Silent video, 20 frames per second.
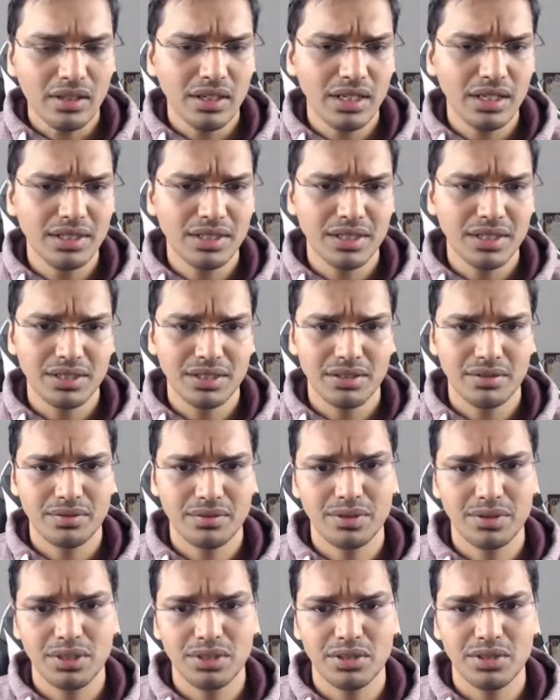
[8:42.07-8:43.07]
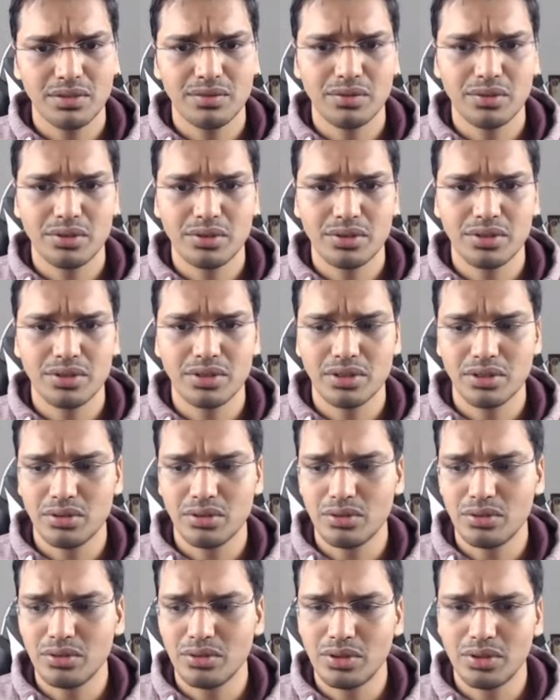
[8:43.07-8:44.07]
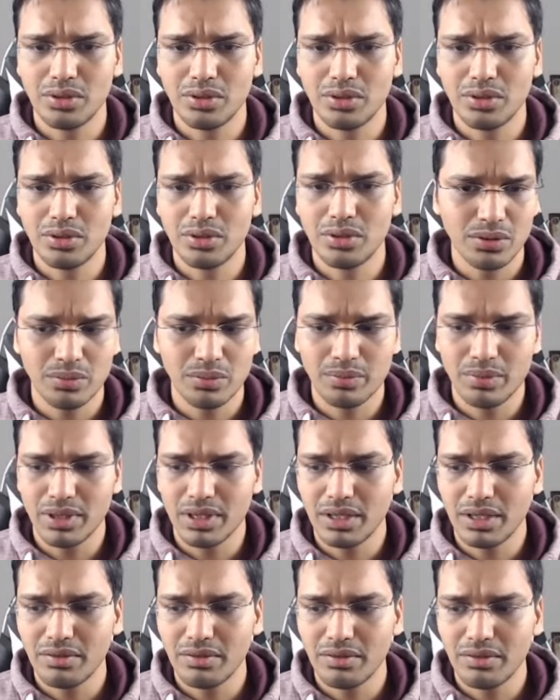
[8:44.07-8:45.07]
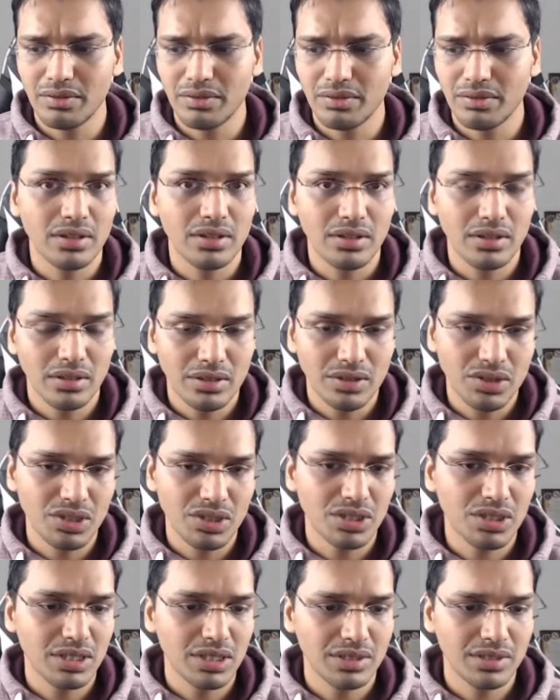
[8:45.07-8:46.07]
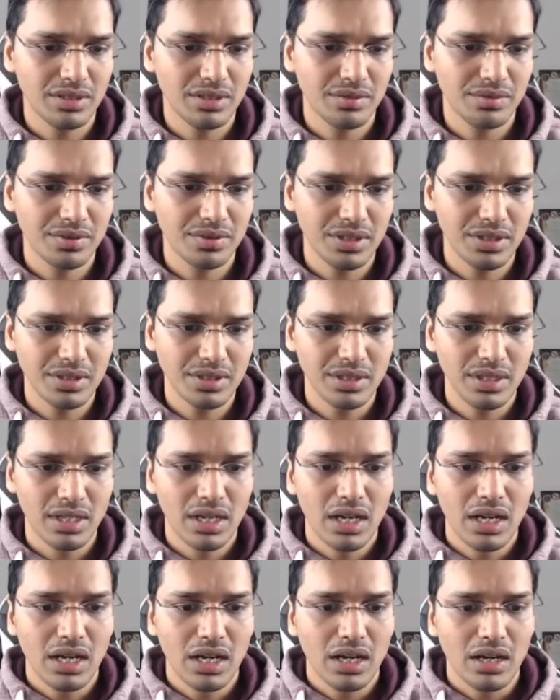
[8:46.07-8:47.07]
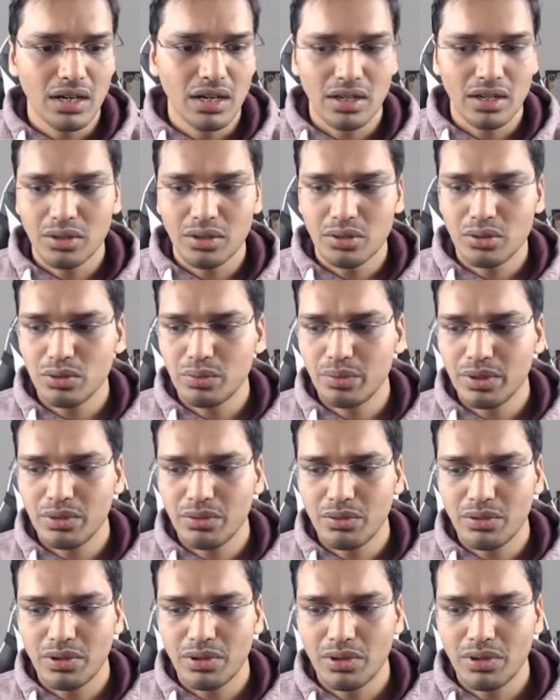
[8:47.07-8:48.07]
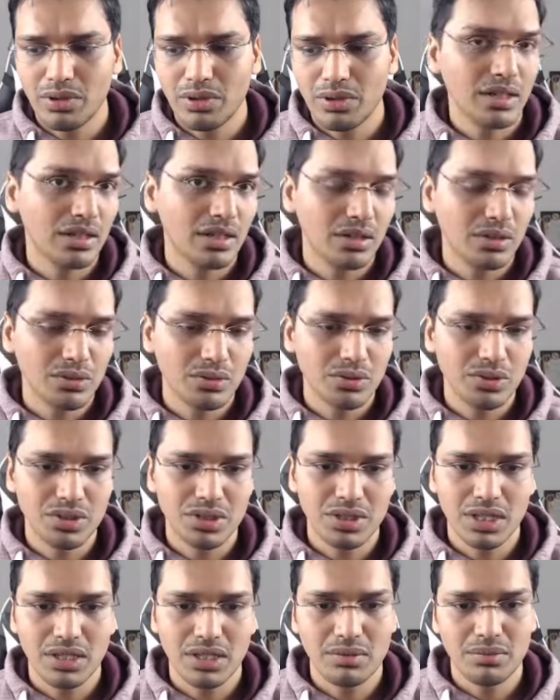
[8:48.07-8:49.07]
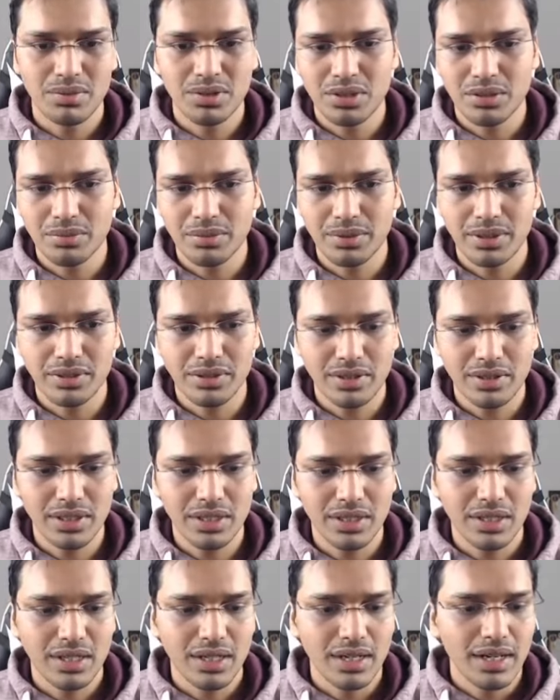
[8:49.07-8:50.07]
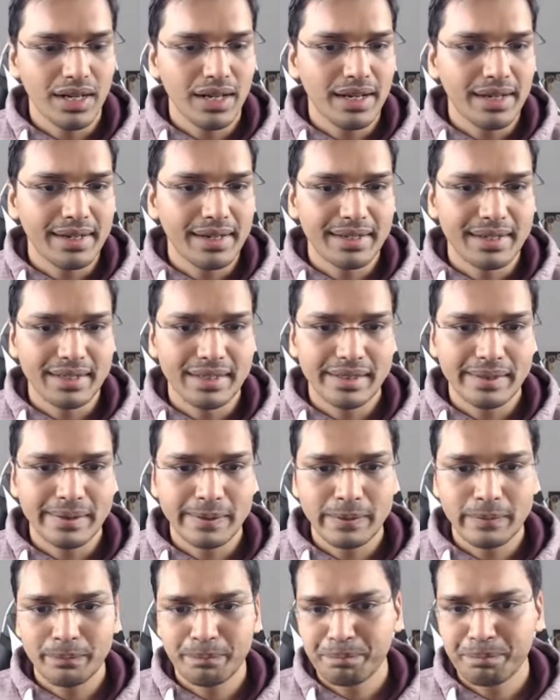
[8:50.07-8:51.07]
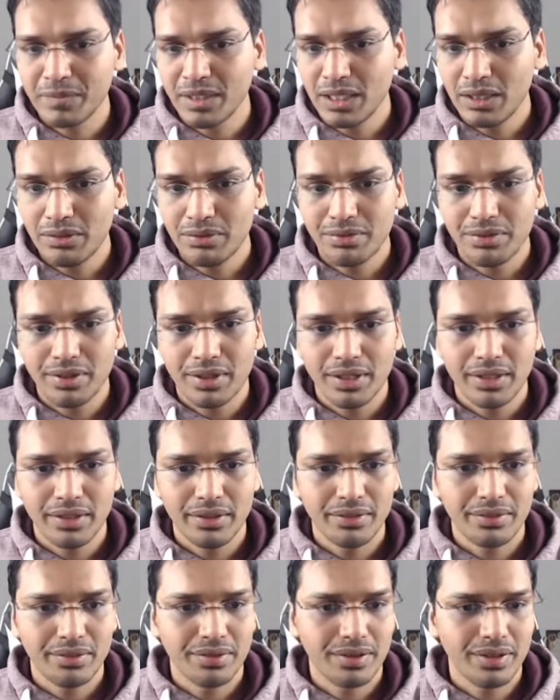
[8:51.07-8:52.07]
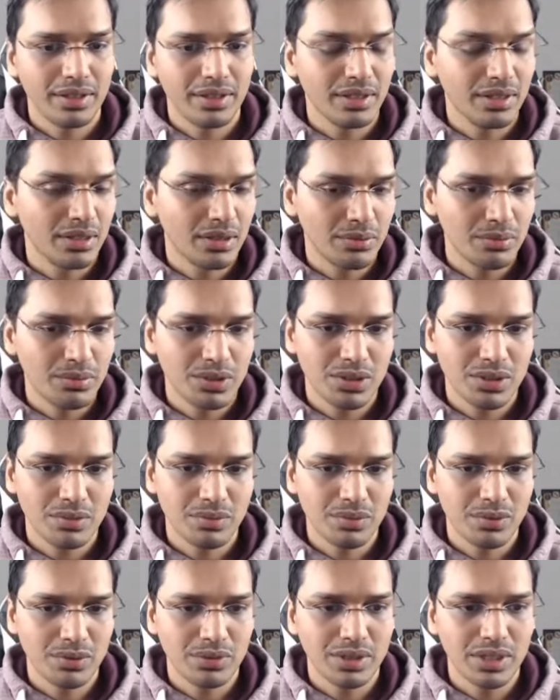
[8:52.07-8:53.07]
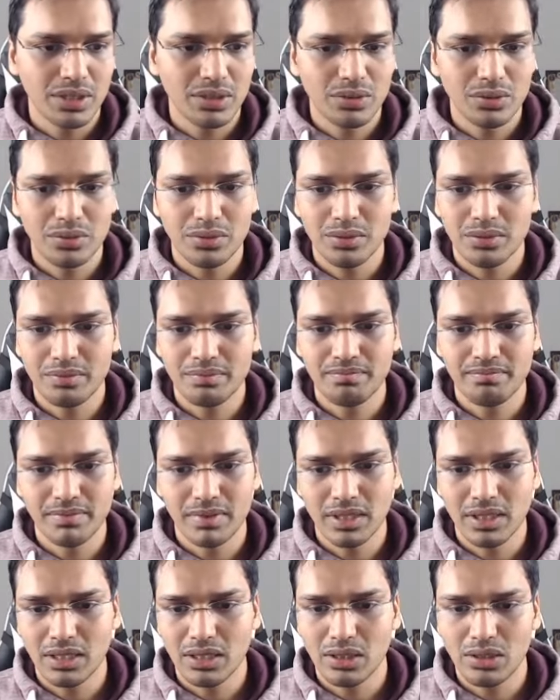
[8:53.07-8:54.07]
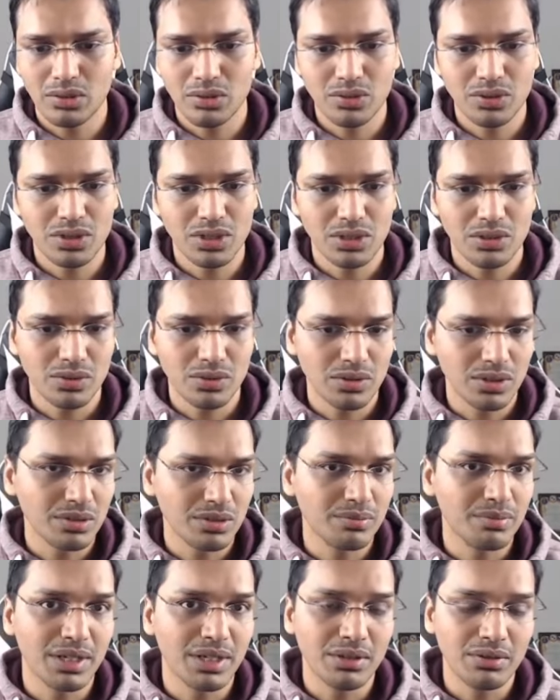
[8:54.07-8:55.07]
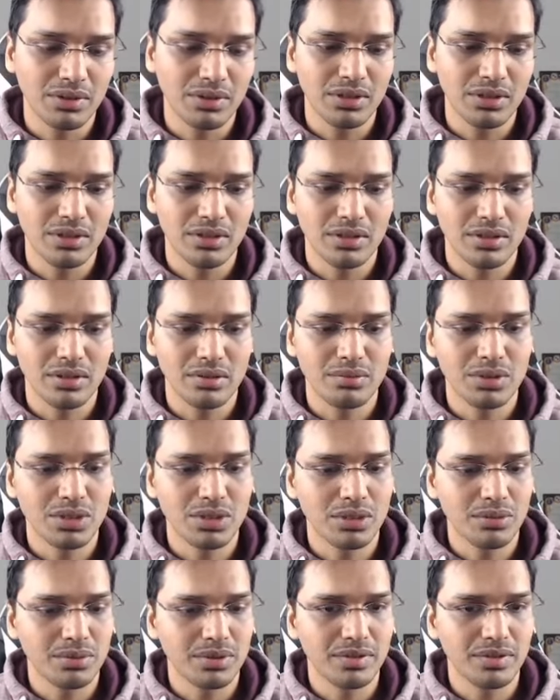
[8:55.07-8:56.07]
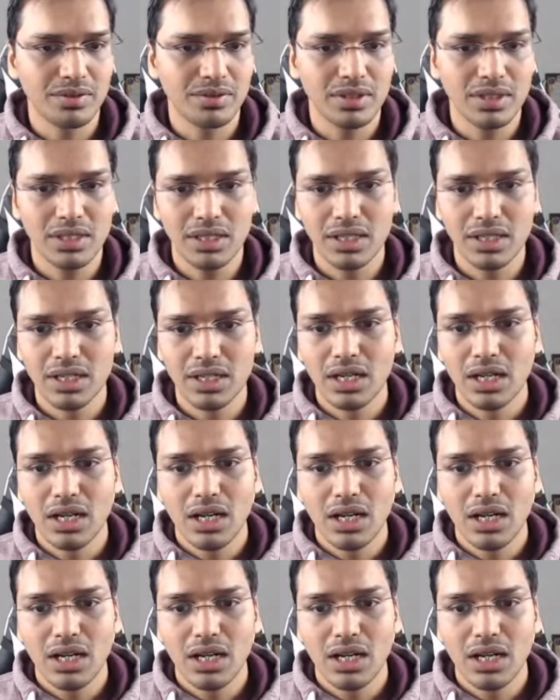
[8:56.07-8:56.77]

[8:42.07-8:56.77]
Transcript: E takes f6. Of course, you do not want to play g takes f6, rook b1, rook g8, bishop e3, e5, bishop to e2, rook g2 is met with bishop f3.